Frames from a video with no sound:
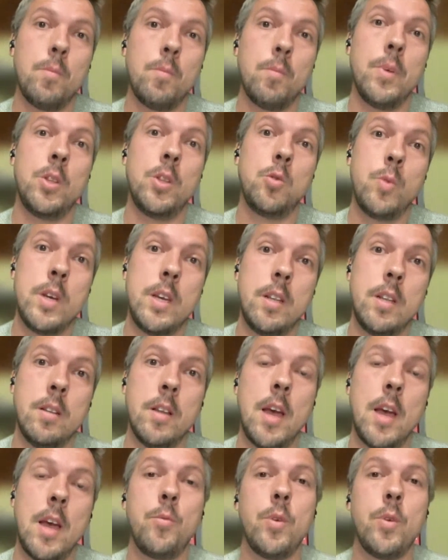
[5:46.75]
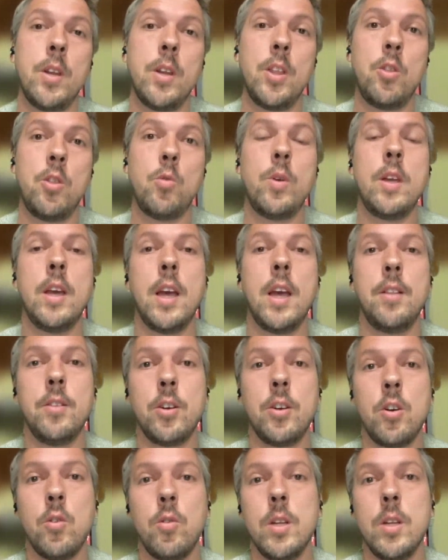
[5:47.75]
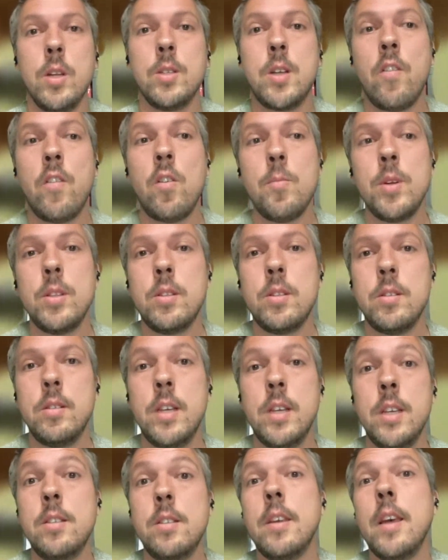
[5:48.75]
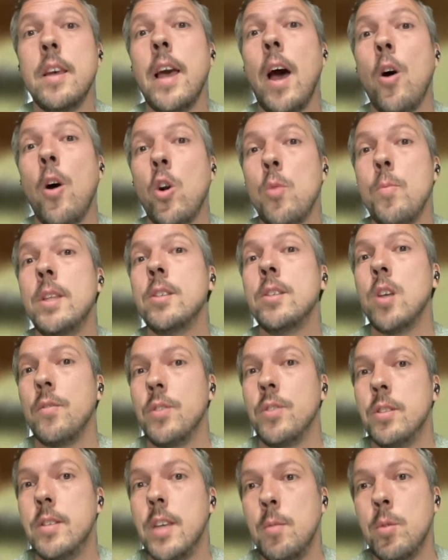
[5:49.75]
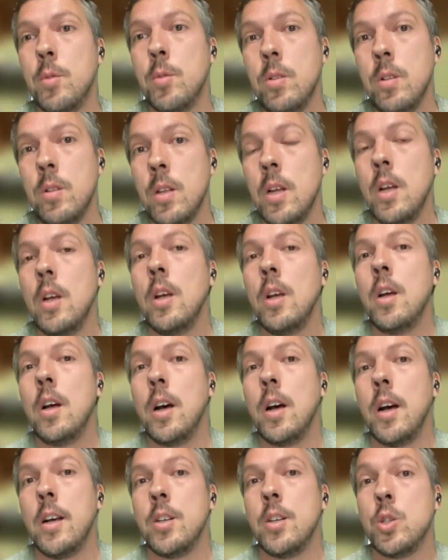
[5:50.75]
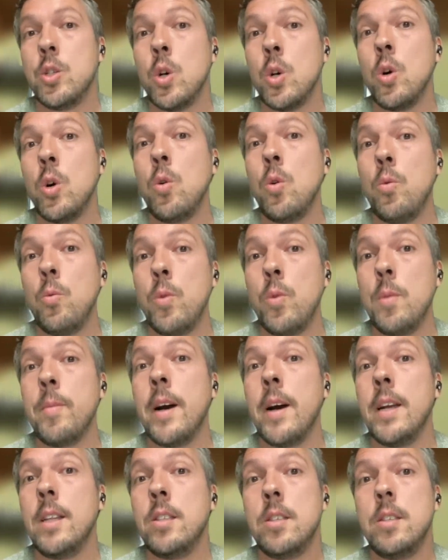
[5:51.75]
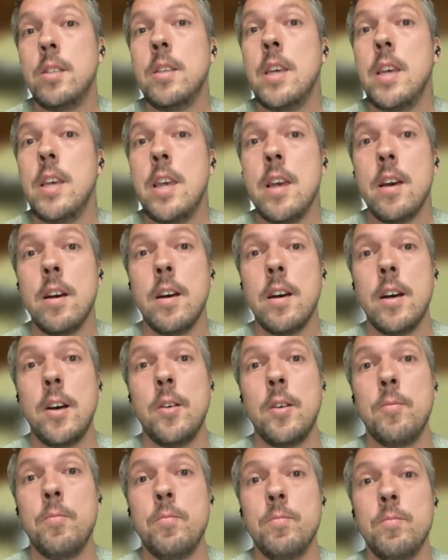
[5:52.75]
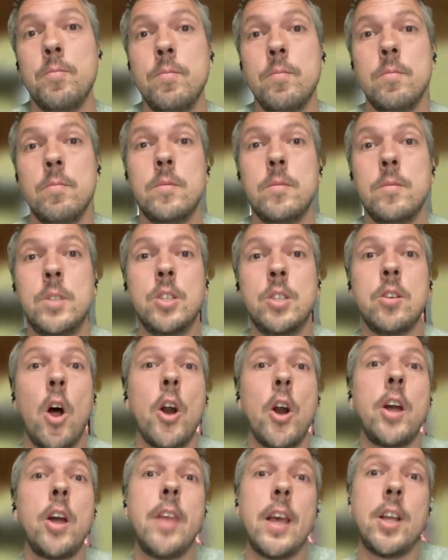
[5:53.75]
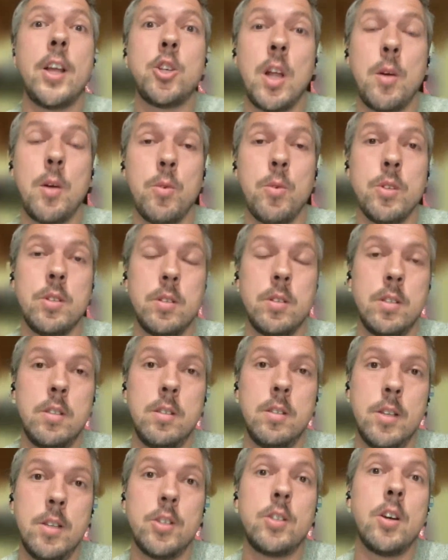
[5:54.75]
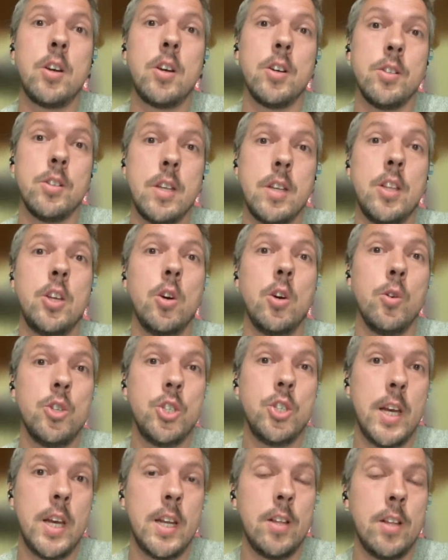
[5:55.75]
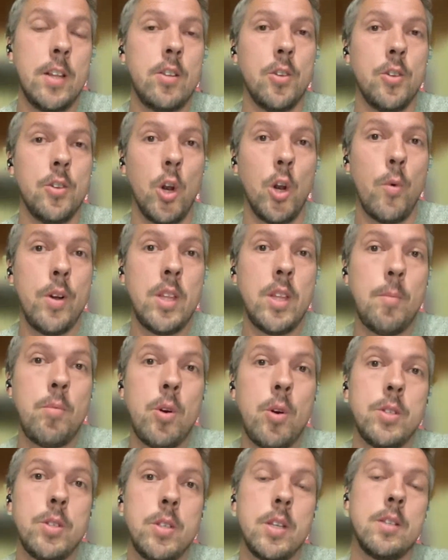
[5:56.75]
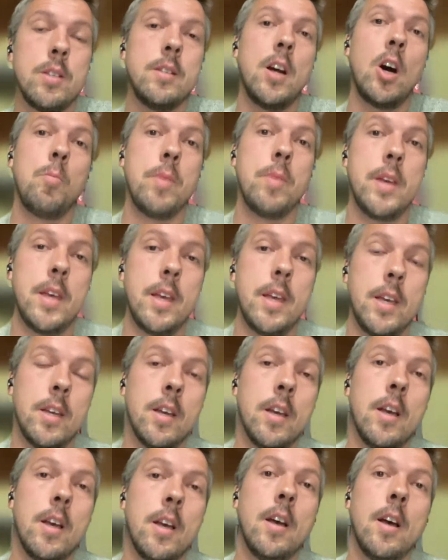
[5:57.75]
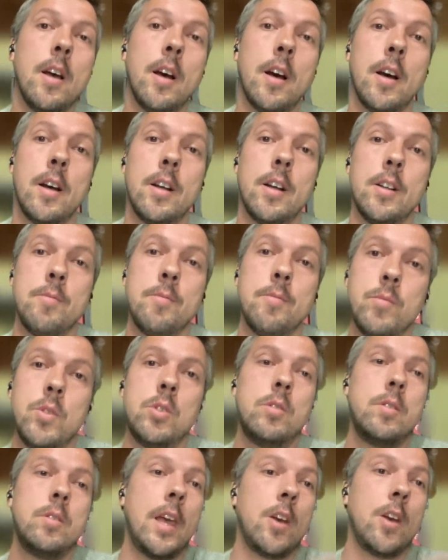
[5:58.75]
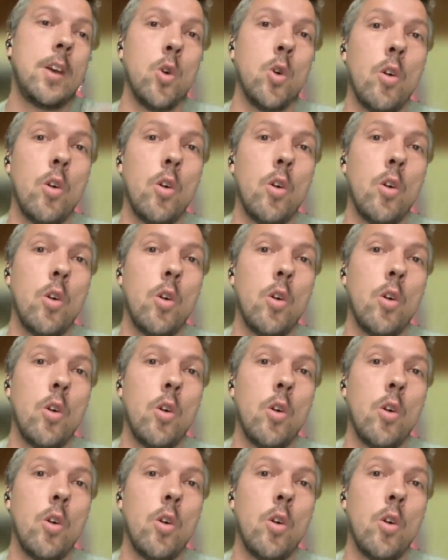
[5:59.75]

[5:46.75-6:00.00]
between M23 and the Congolese government, this argument is on the table. So we might see this architecture that was discussed and negotiated under the Rwanda process now being taken